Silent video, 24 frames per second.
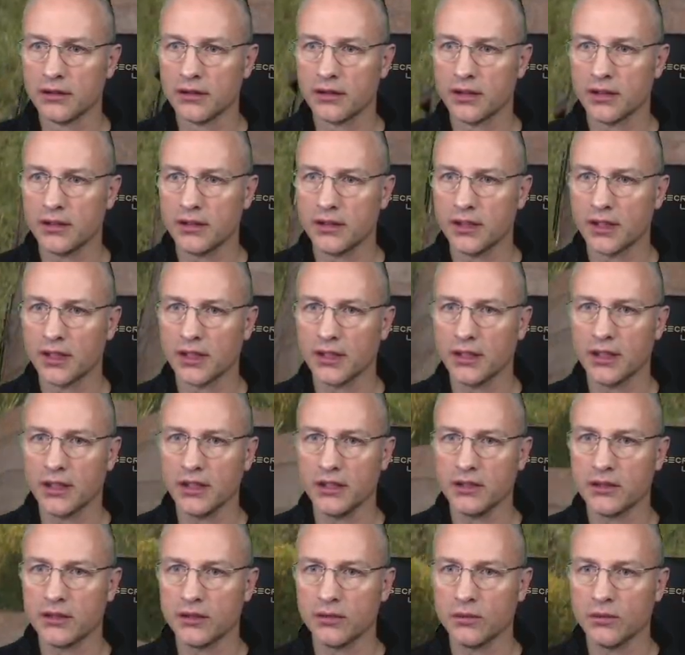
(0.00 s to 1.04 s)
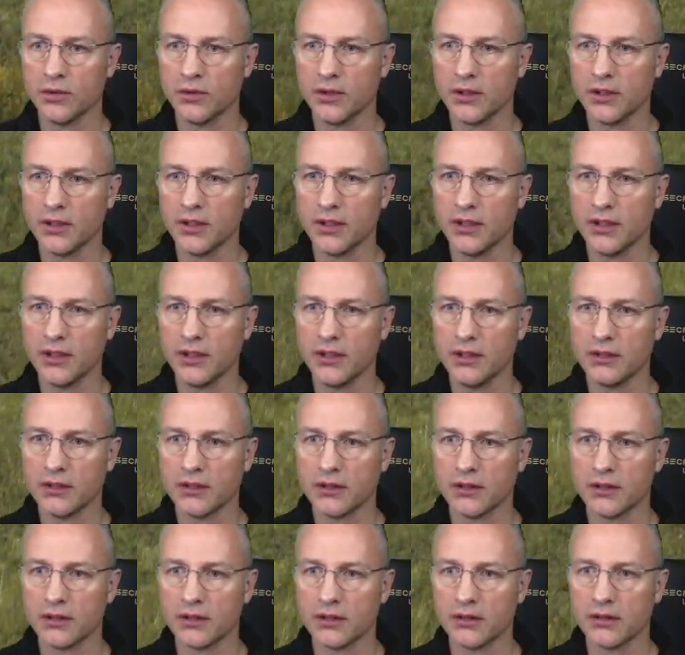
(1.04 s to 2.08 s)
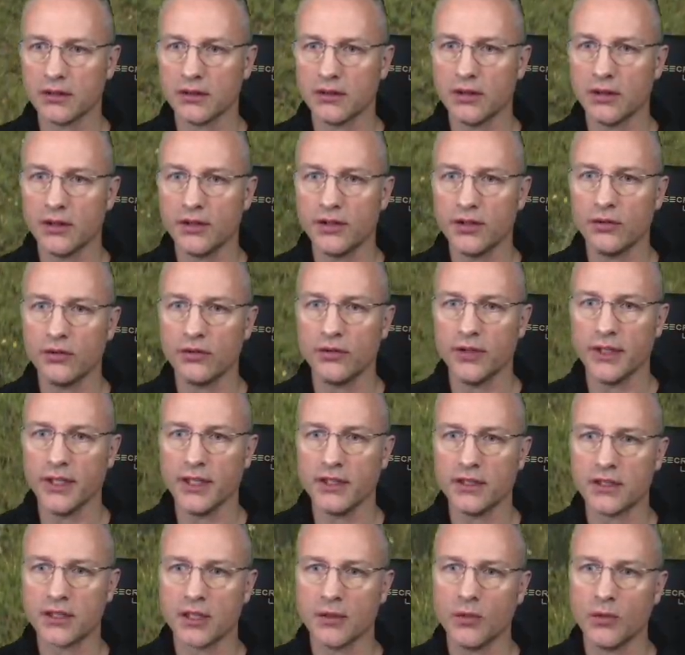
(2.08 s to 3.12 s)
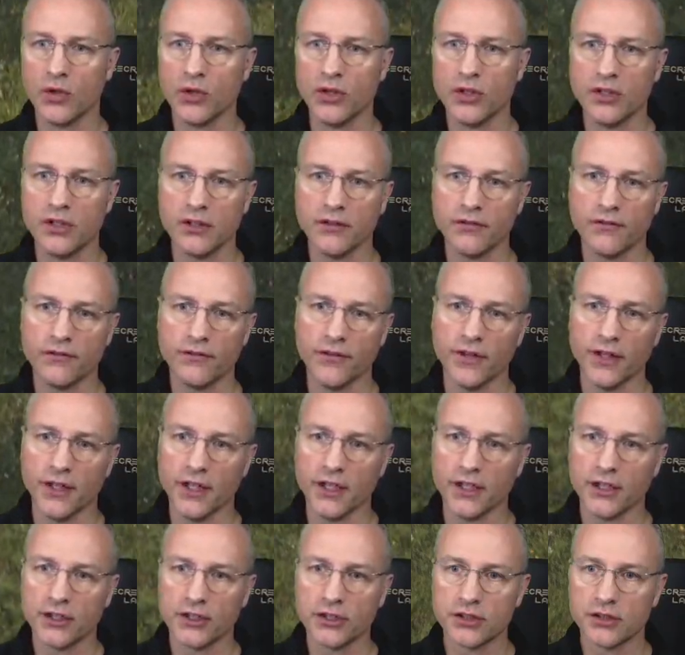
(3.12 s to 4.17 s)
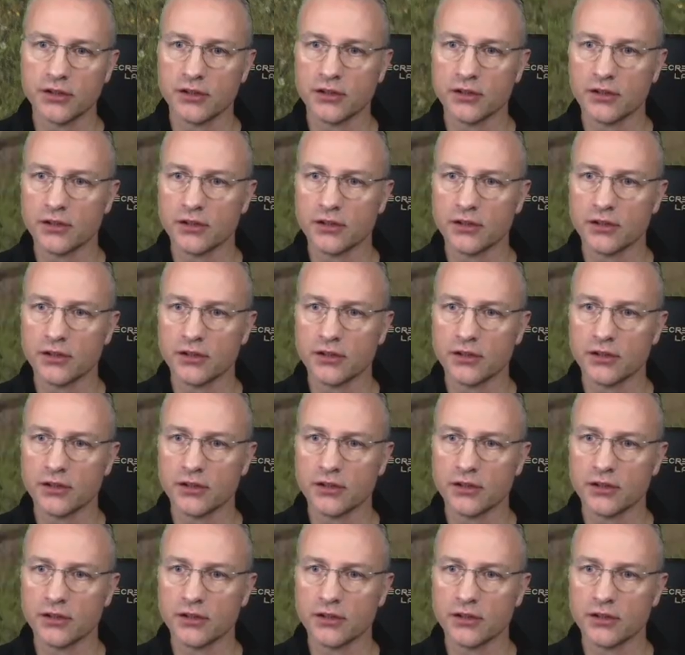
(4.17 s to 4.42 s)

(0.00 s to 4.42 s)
Take it nice and wide. Oh, and the rain's come on to finish.